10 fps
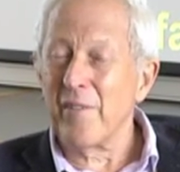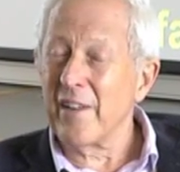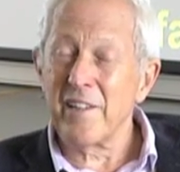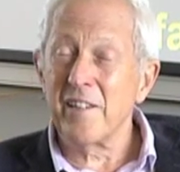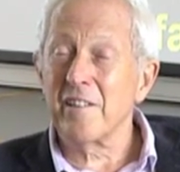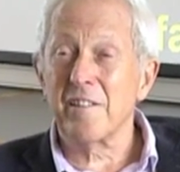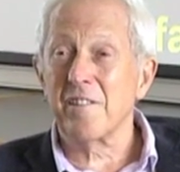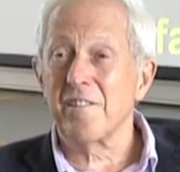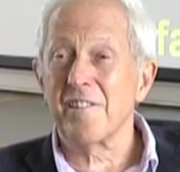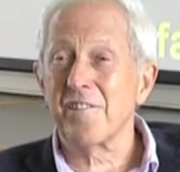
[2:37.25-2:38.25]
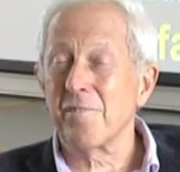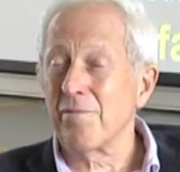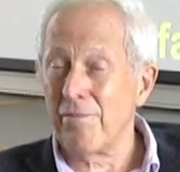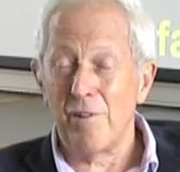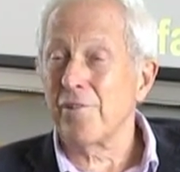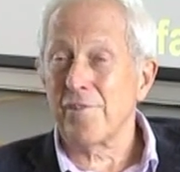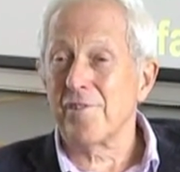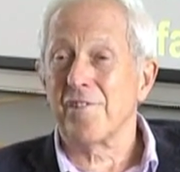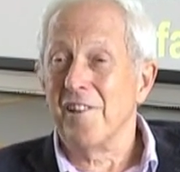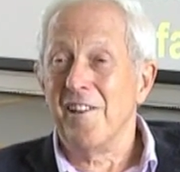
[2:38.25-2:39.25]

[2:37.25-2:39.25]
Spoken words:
and I think that it's a false,